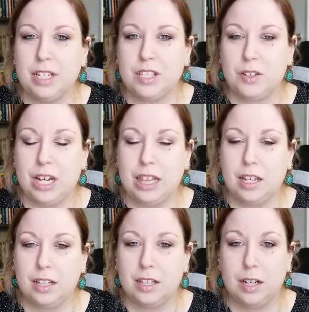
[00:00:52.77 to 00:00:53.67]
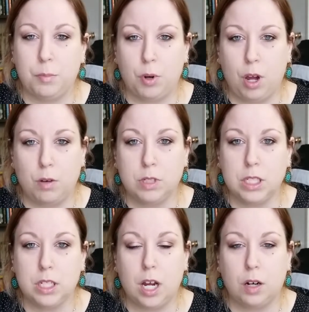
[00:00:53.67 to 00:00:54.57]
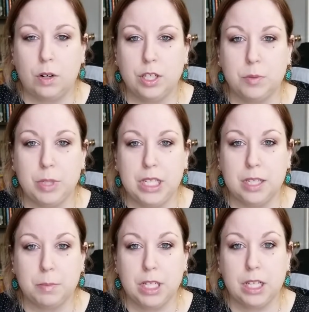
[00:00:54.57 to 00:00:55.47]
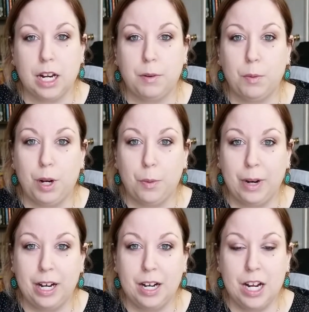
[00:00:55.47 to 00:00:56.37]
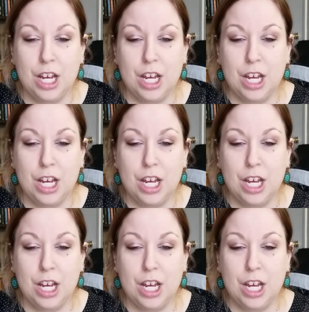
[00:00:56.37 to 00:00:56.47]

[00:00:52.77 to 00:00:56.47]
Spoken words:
So I thought that a bra was not going to be something that I would want to wear.